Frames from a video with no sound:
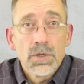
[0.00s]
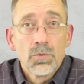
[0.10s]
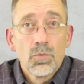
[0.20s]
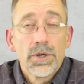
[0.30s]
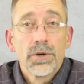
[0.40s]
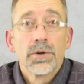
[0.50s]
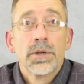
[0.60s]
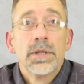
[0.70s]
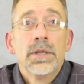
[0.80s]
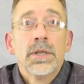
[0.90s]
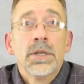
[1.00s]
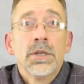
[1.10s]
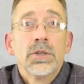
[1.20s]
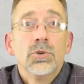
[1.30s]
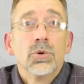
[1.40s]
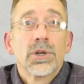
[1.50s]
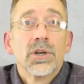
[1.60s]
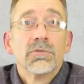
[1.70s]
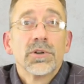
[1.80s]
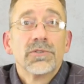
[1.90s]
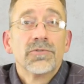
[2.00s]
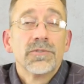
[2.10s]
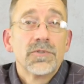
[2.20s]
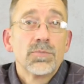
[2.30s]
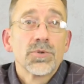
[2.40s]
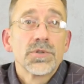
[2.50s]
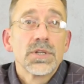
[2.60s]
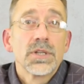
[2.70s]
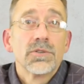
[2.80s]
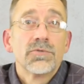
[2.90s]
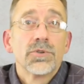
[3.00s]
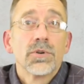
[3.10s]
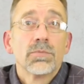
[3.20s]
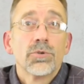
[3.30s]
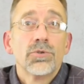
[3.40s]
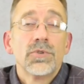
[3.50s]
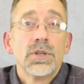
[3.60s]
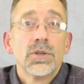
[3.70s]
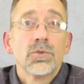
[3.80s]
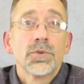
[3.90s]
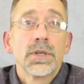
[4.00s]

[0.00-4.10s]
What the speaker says: where you are covering 50% of your approved yield,